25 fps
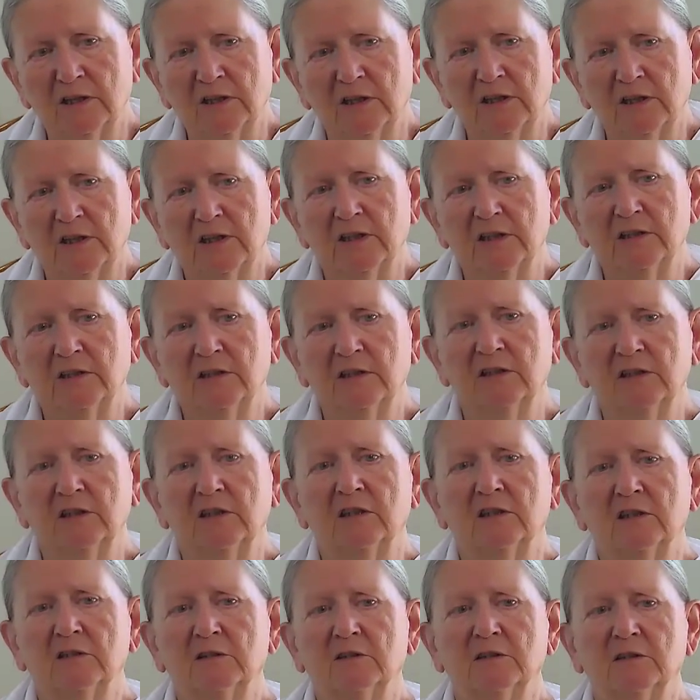
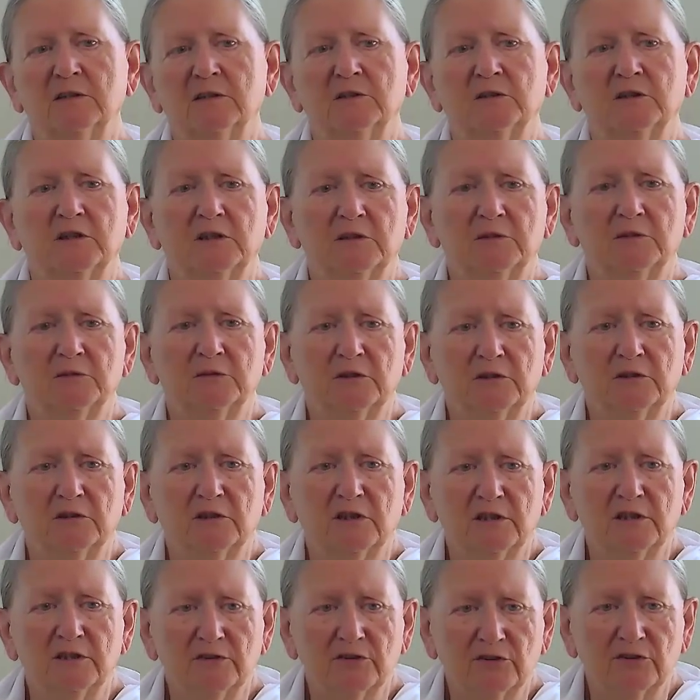In
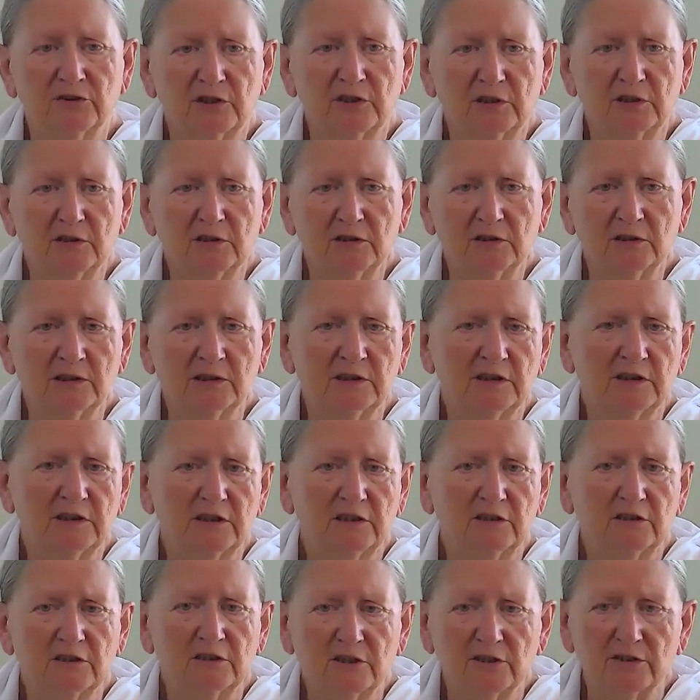skill in
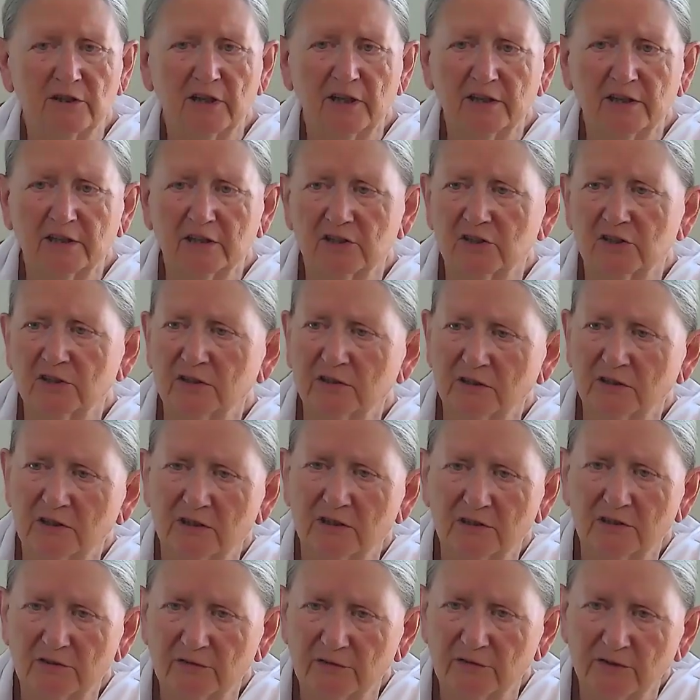interaction,
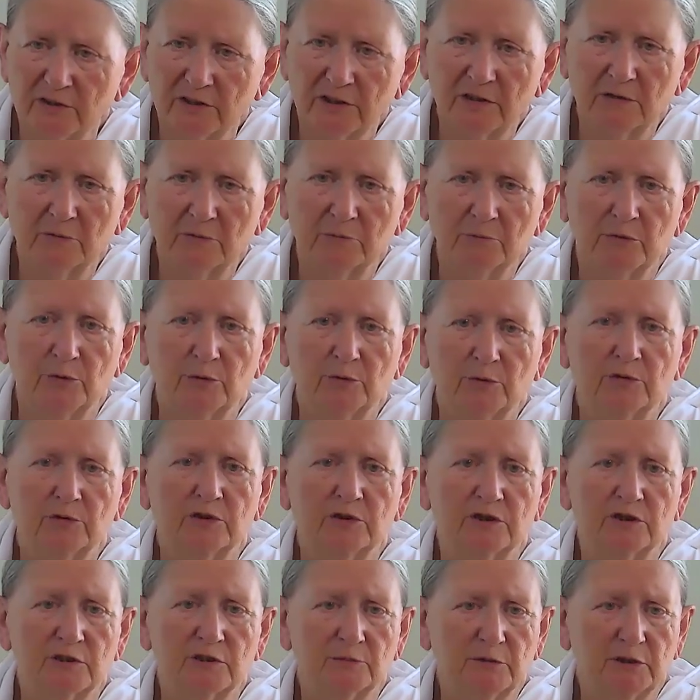it's very
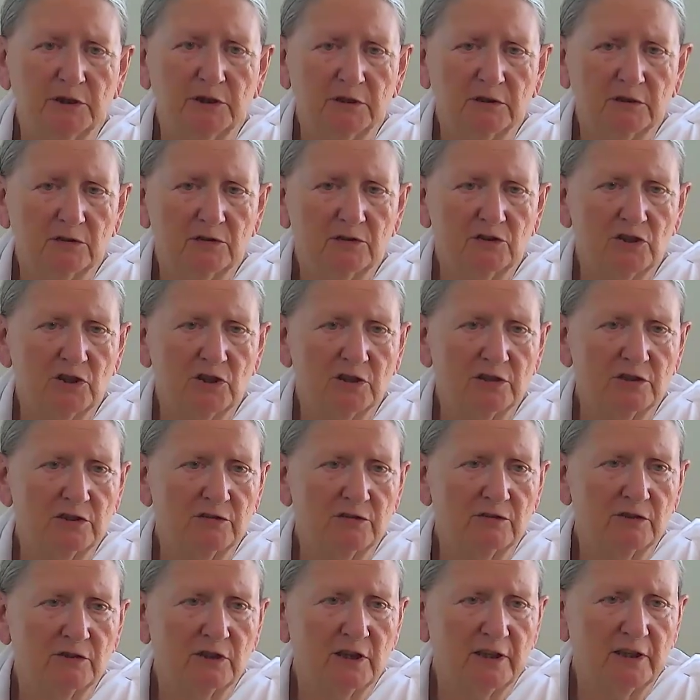important to be a good judge
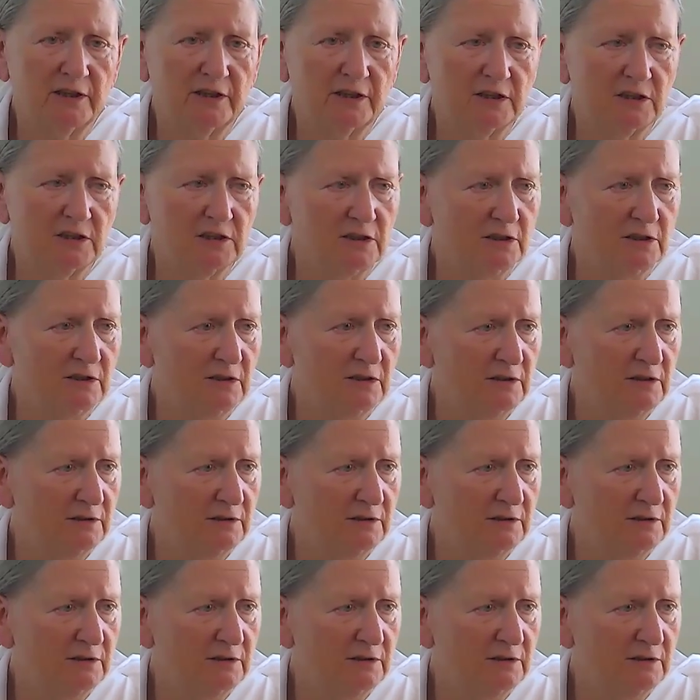of character.